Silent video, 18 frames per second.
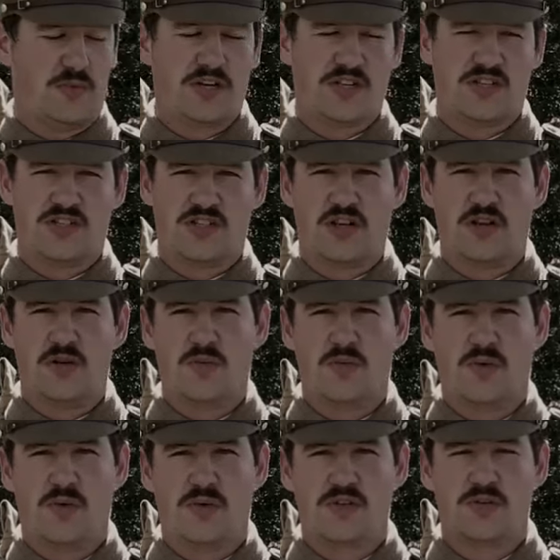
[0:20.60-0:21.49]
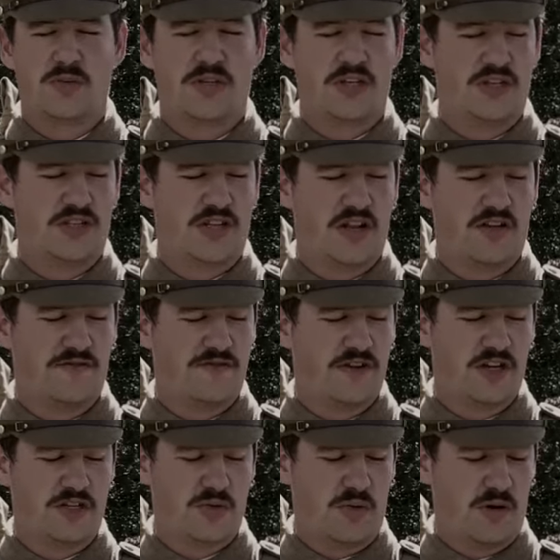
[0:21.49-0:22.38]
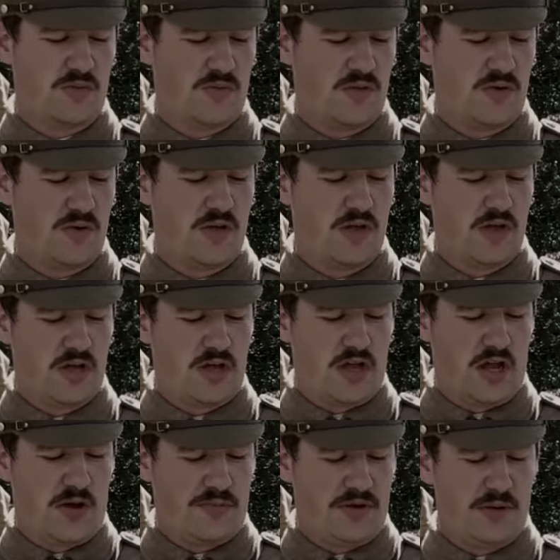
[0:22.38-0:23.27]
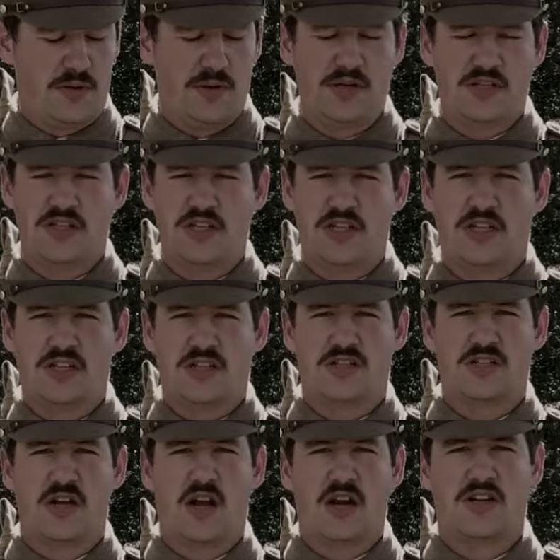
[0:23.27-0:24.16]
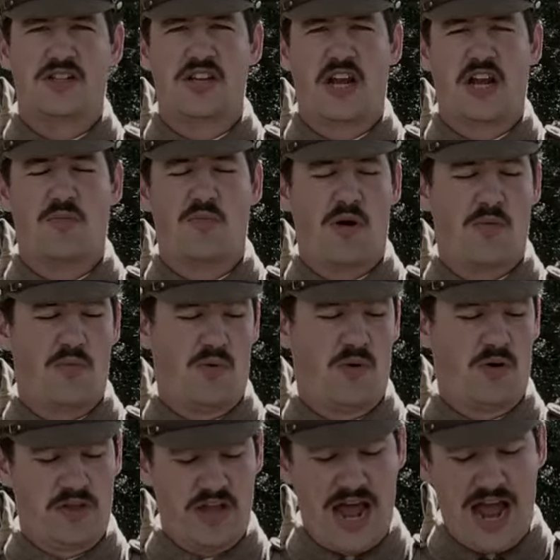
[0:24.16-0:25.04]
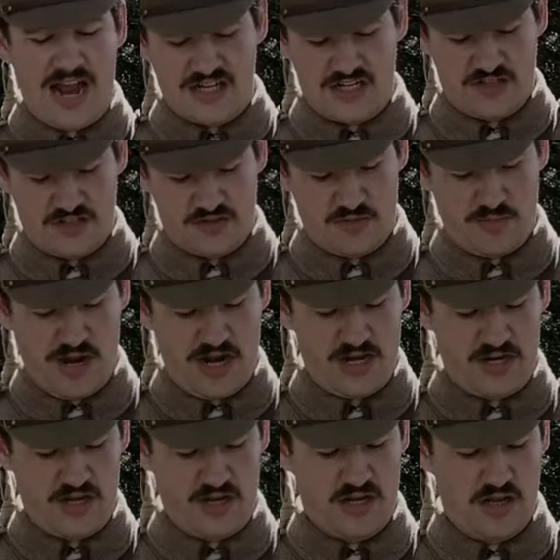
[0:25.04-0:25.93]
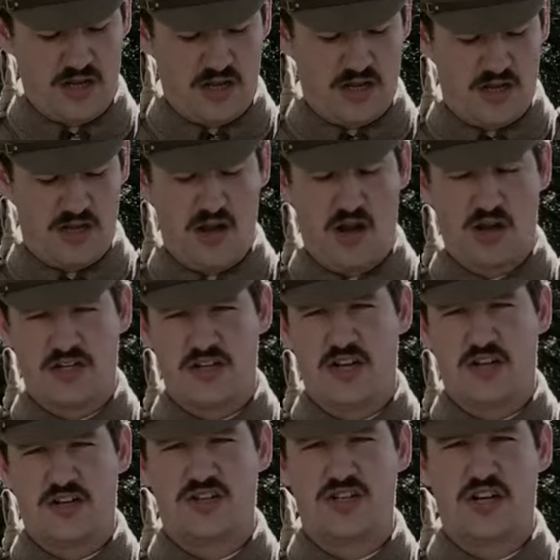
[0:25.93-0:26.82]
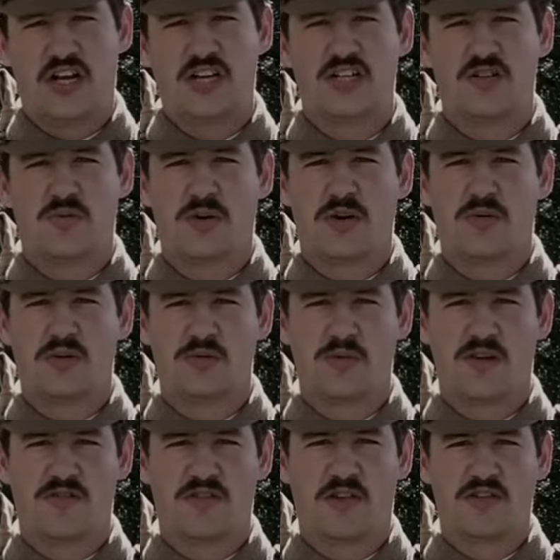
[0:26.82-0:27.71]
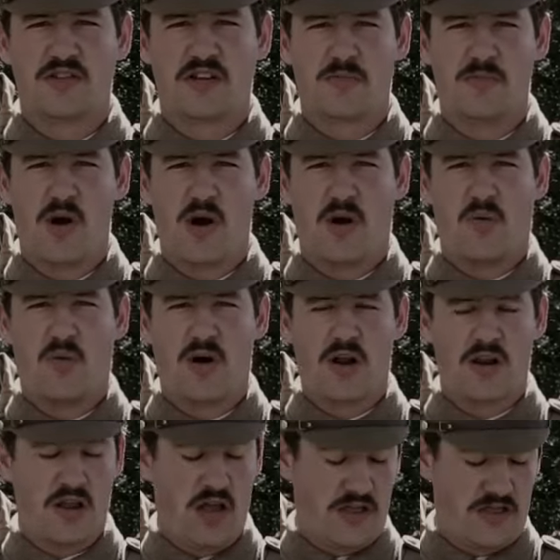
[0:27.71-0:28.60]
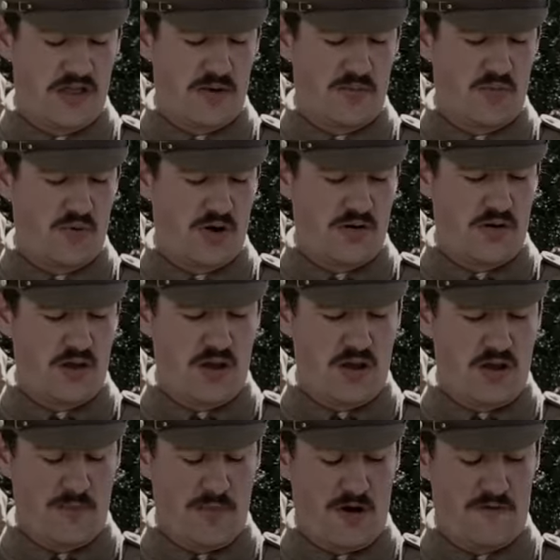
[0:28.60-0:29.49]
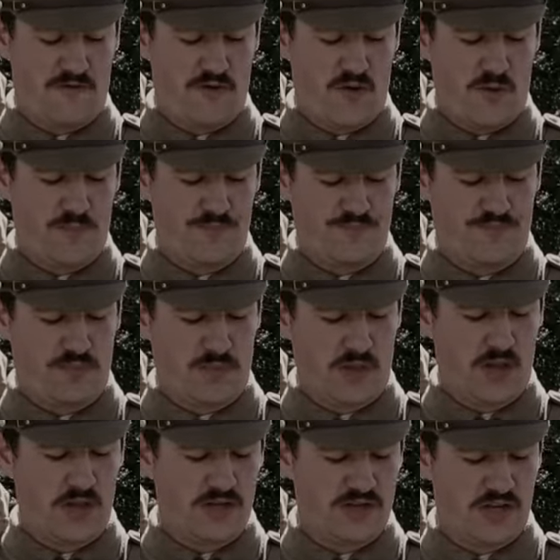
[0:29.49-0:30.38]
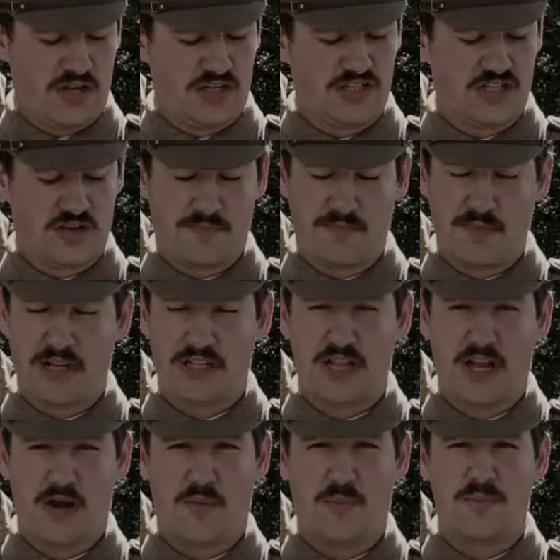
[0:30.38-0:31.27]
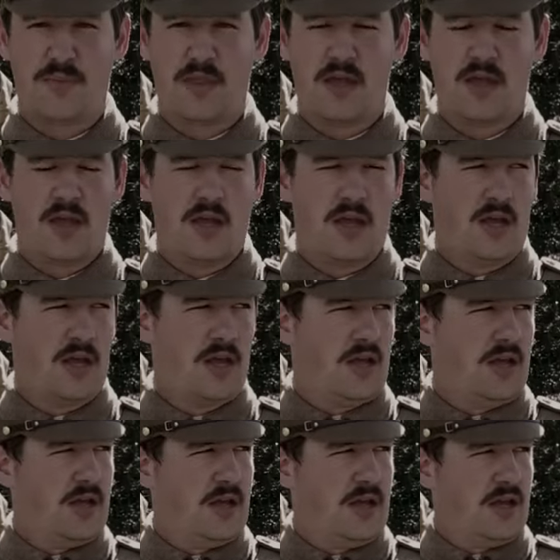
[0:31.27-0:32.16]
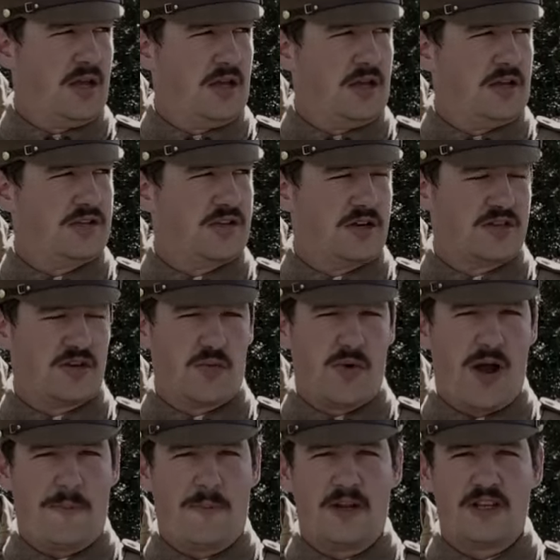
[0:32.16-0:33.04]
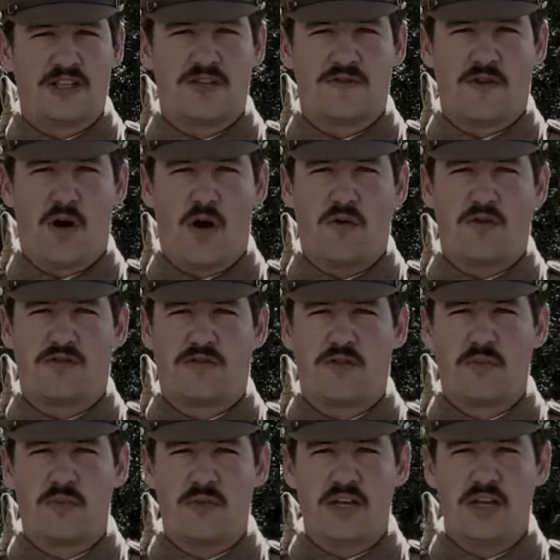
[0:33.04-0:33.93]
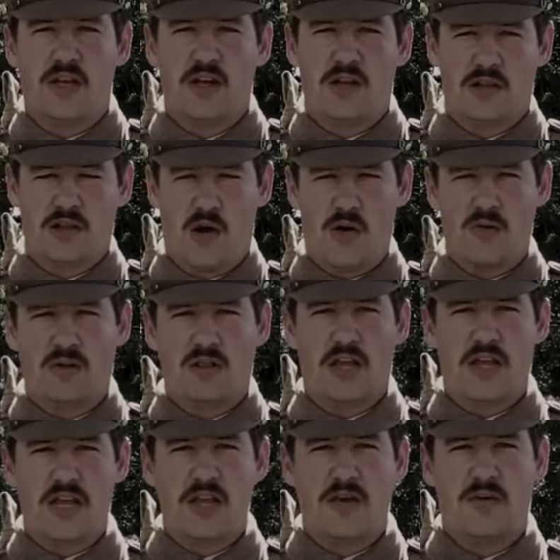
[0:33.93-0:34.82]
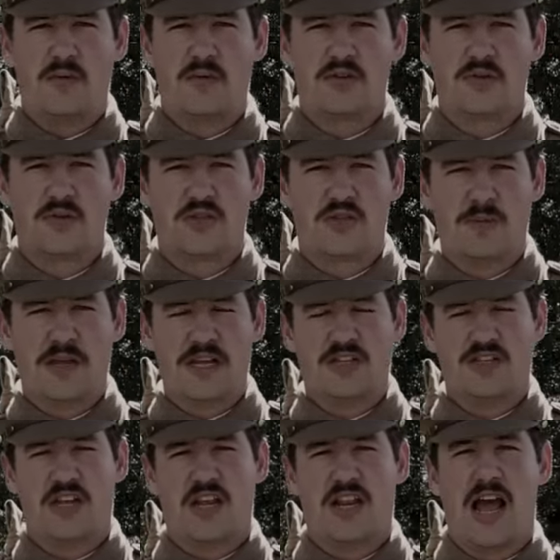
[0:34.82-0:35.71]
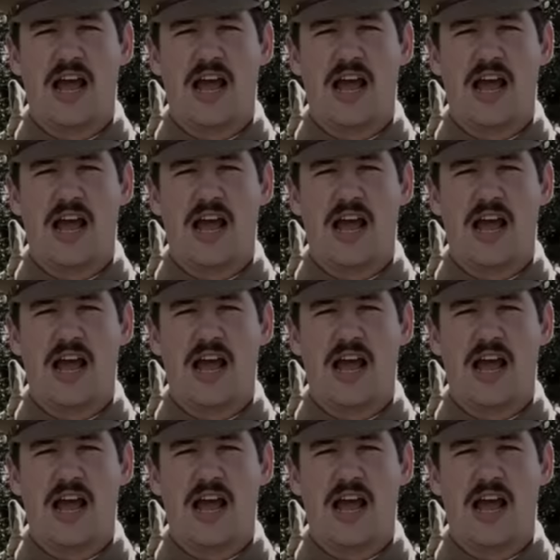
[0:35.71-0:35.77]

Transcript: to win us two wars. We used it in the First World War, and we were using it at the start of the Second World War. The action has remained largely unchanged when it was moved onto the number one Mark IV. So this is a big deal. So as a weapon, it's evolved from the Long Lee, which was seen